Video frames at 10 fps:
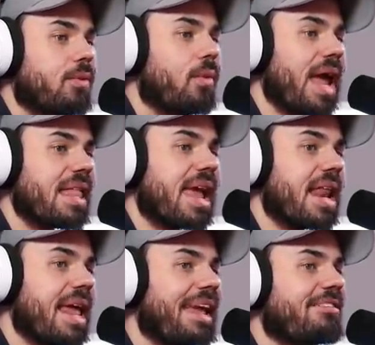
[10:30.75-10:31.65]
We
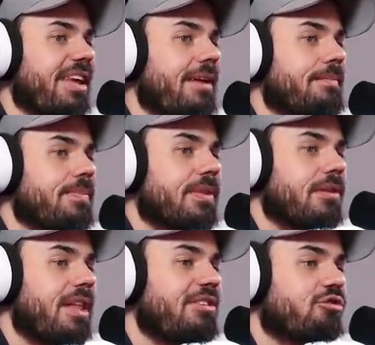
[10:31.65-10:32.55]
did easy.
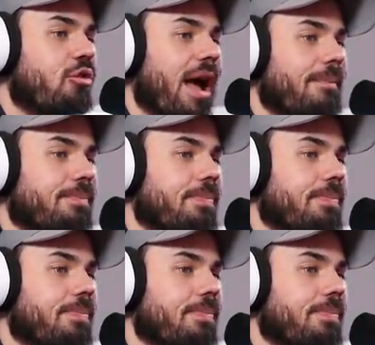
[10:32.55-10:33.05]
Let's try...